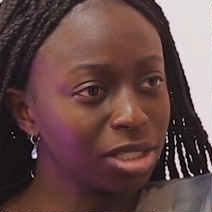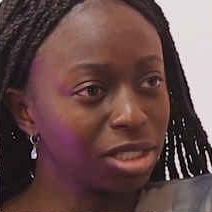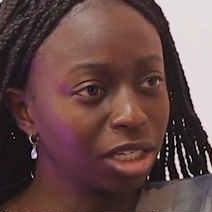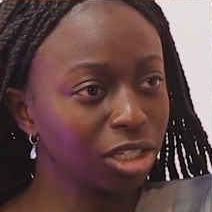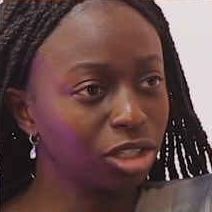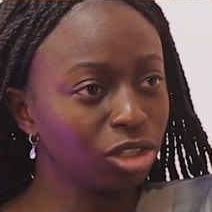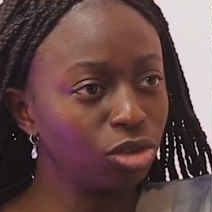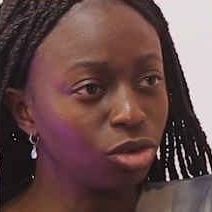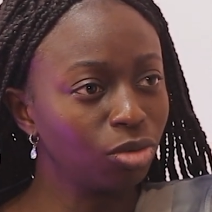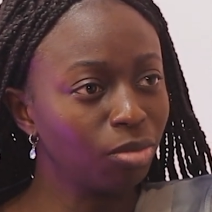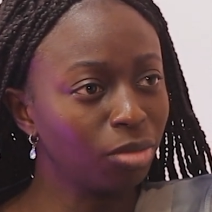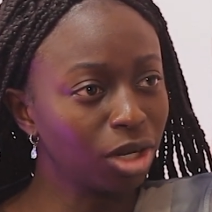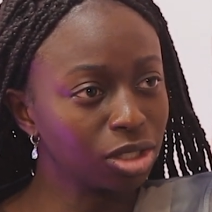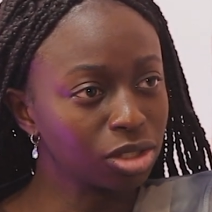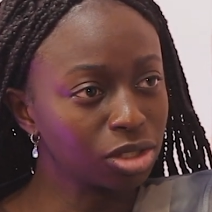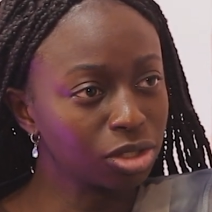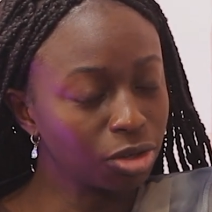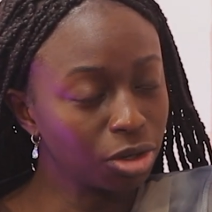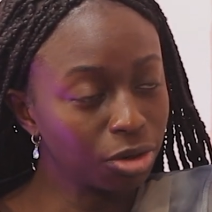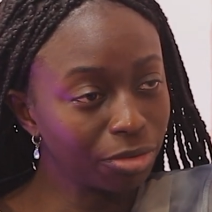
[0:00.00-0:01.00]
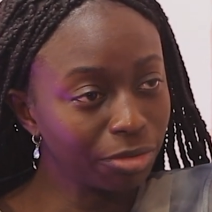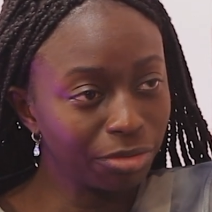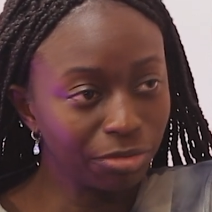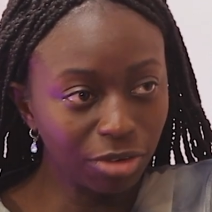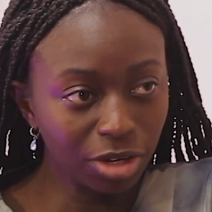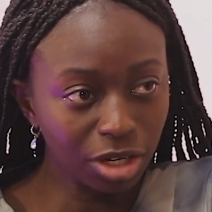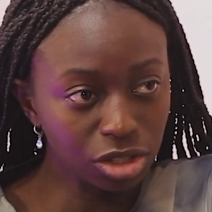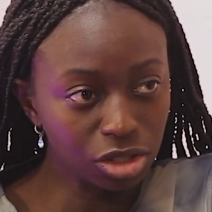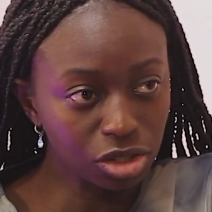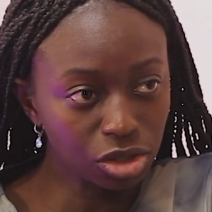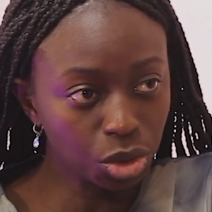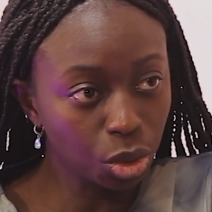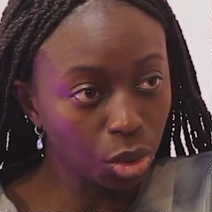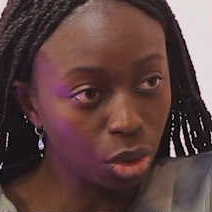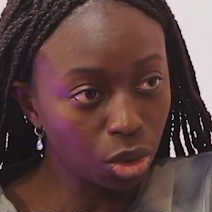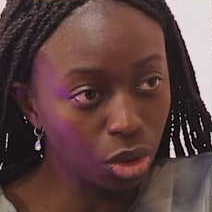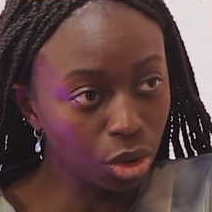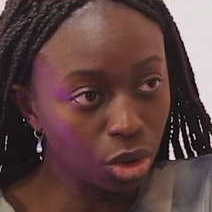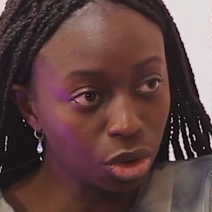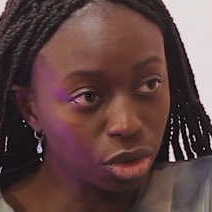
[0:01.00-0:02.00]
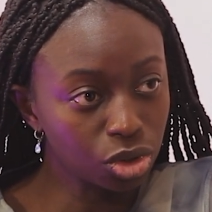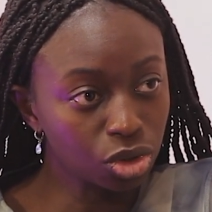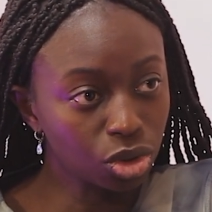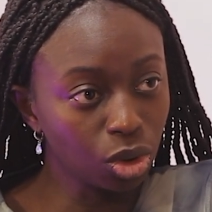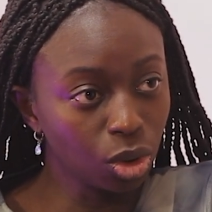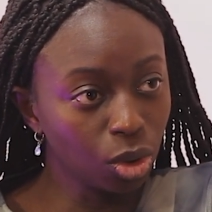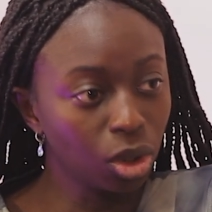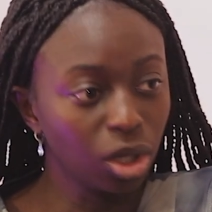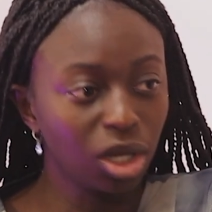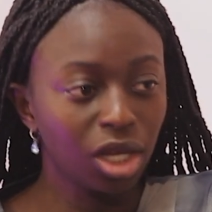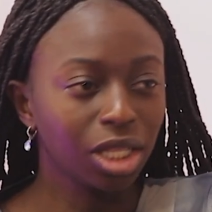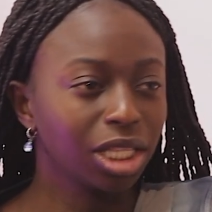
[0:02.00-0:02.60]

Like, you must finish school, go to school.